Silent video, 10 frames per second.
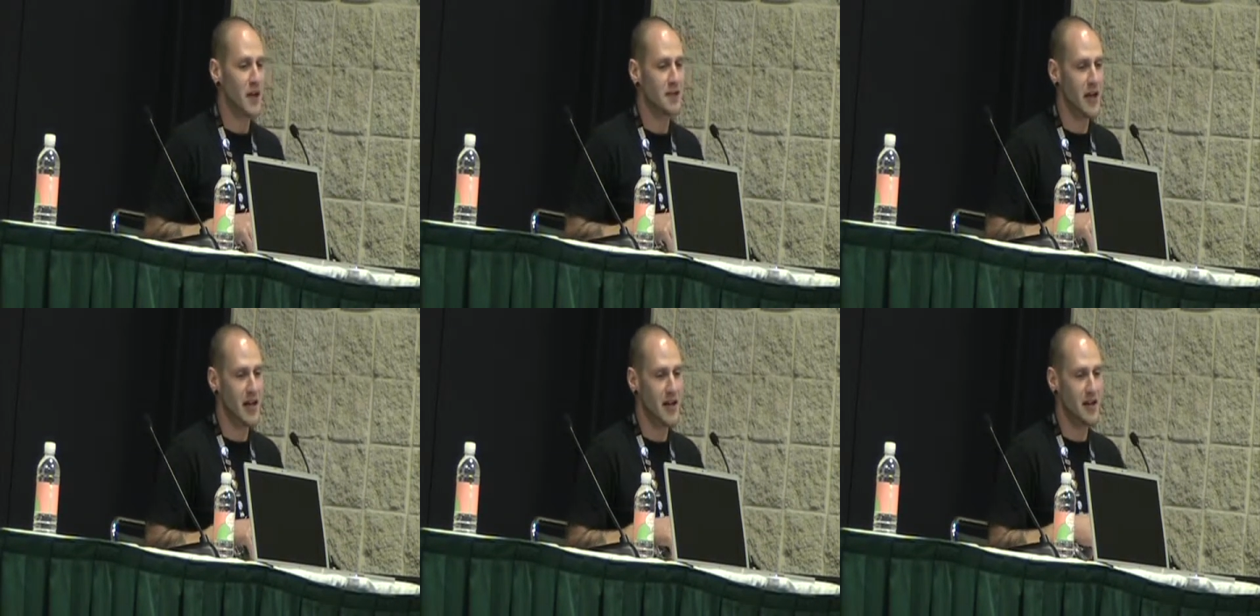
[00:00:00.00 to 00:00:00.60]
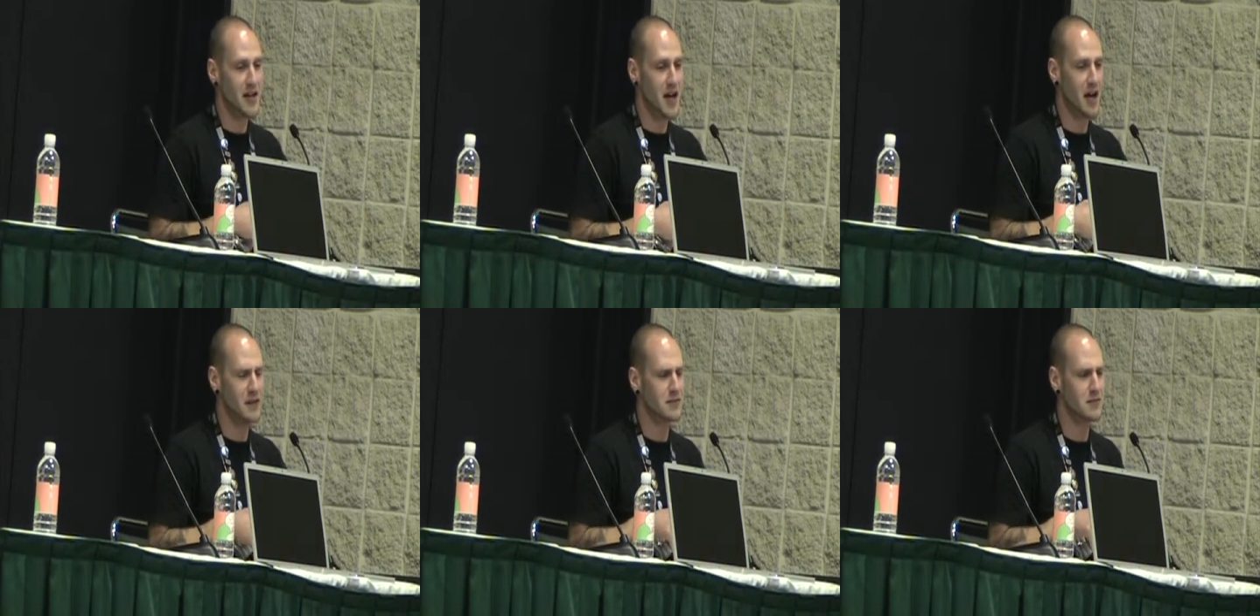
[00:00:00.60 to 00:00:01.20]
And then
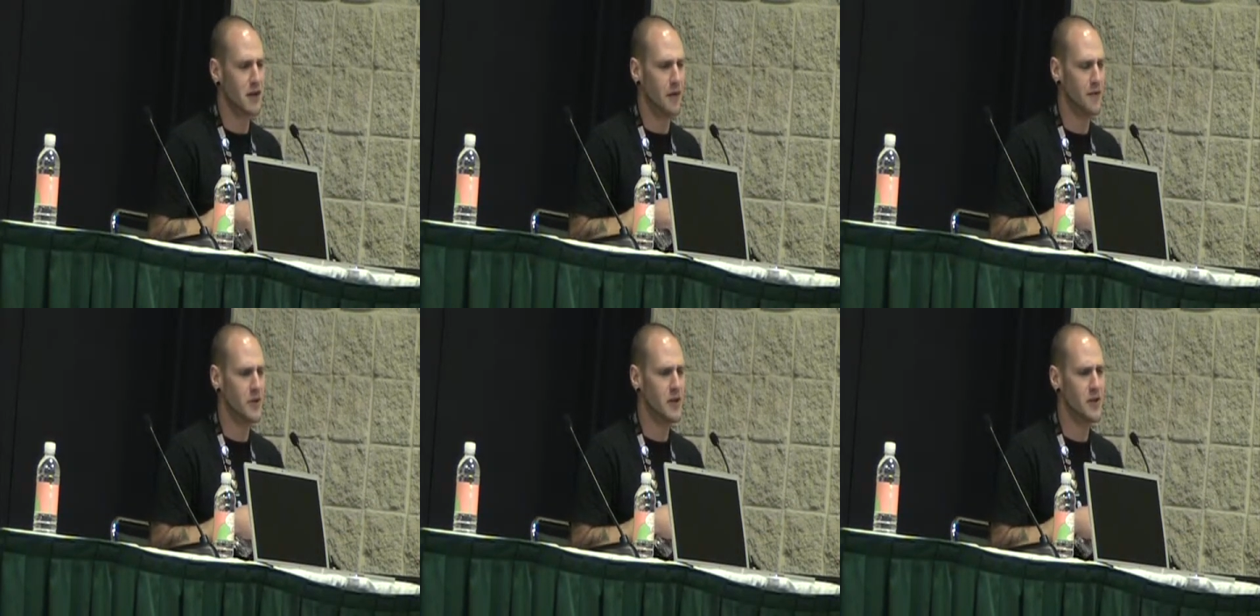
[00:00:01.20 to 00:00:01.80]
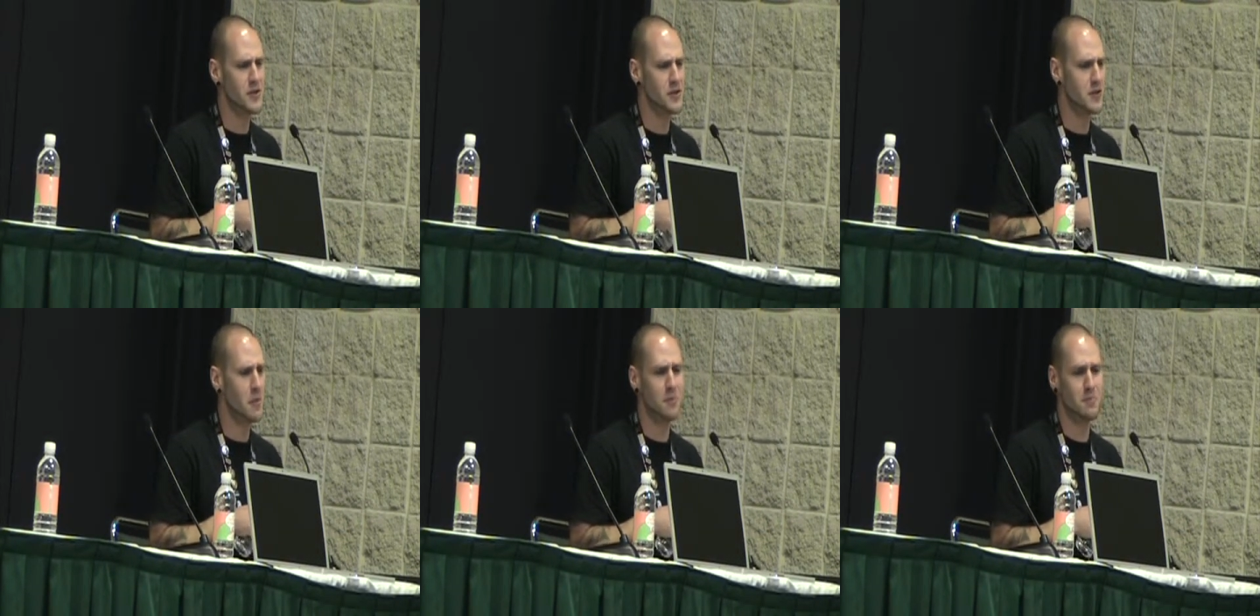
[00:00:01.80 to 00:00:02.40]
a few years,
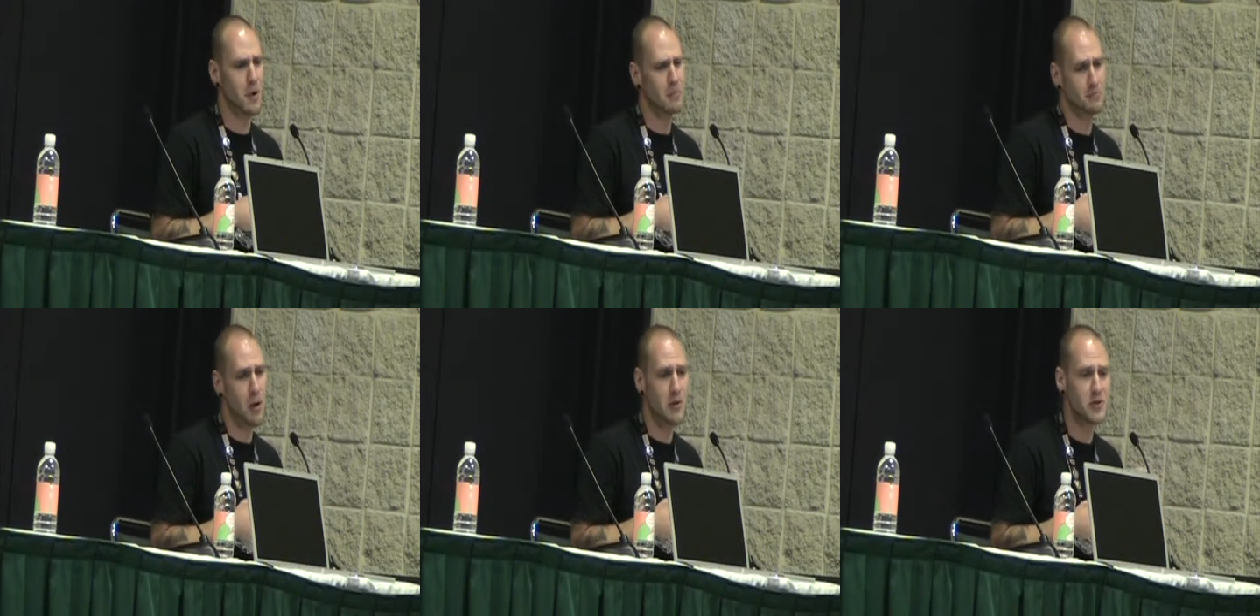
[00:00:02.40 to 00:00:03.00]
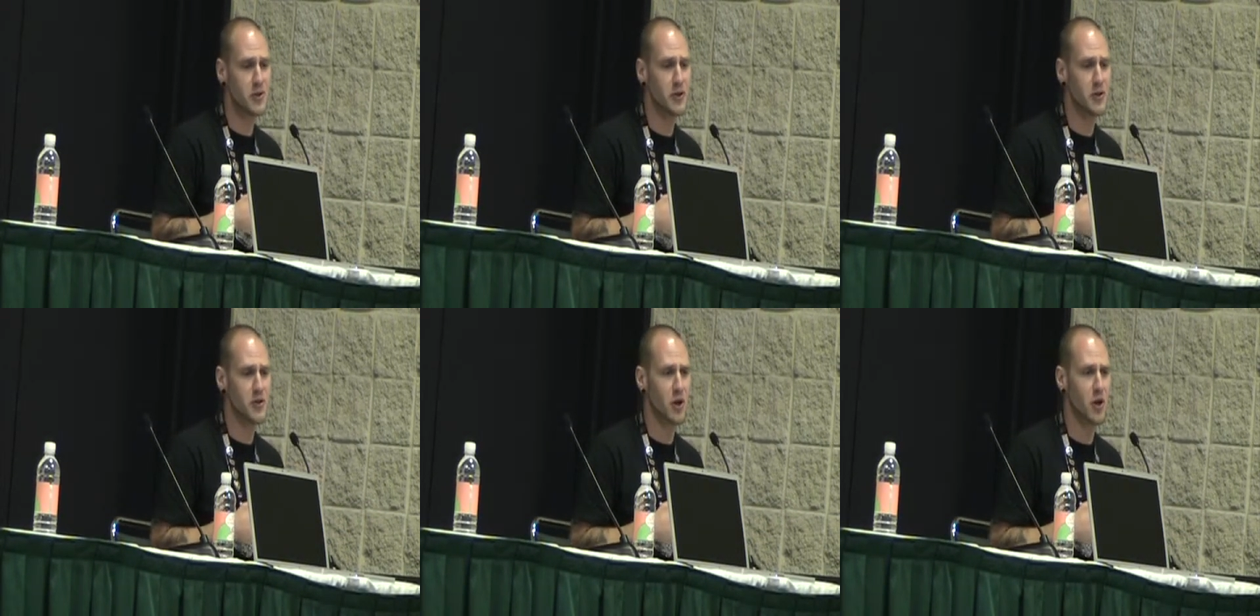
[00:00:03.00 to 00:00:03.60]
probably 2
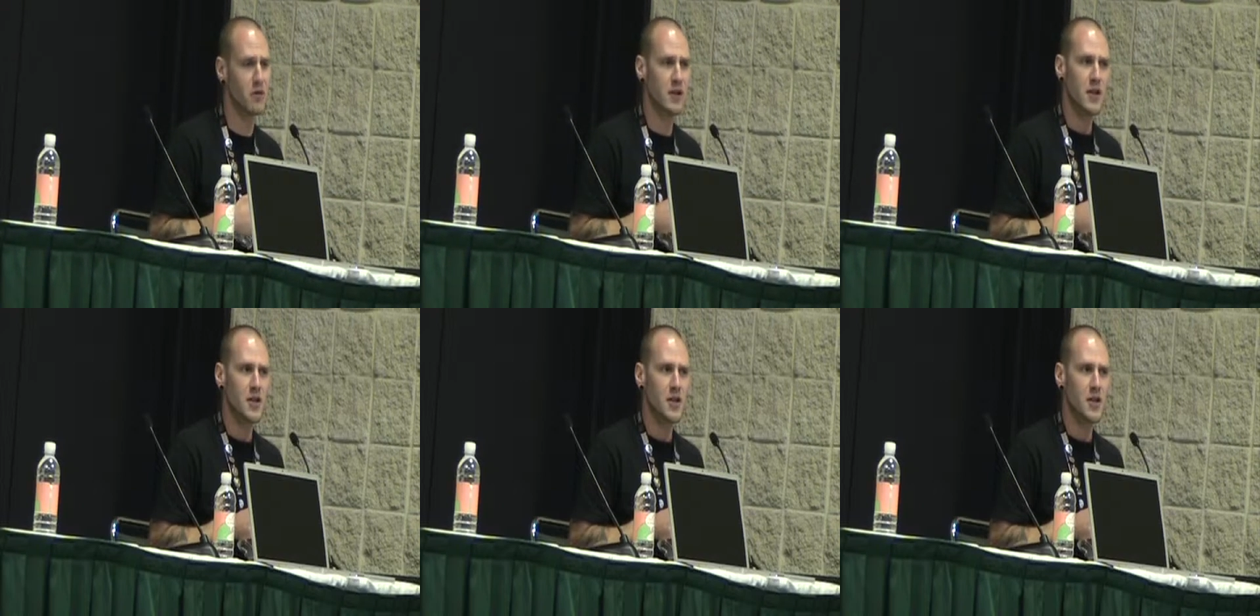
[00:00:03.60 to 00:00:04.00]
years ago,